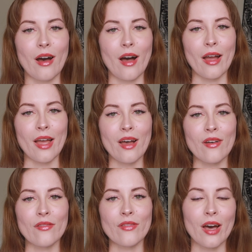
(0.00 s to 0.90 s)
I
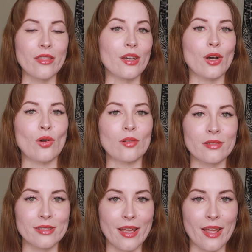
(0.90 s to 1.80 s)
have other
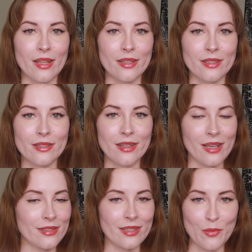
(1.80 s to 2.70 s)
goals and
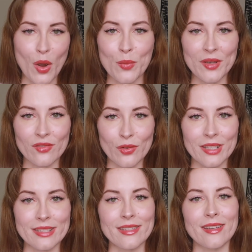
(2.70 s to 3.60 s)
things that I'm hoping for
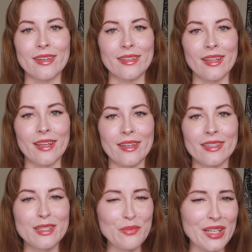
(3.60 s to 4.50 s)
this year that I
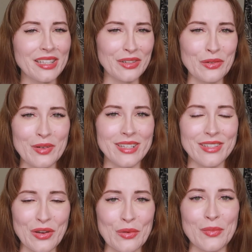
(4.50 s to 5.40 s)
typically always
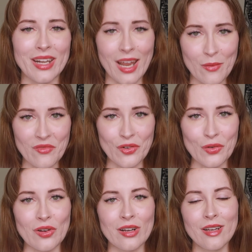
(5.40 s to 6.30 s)
hope and aim
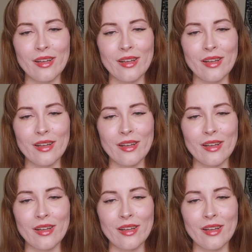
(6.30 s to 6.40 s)
for,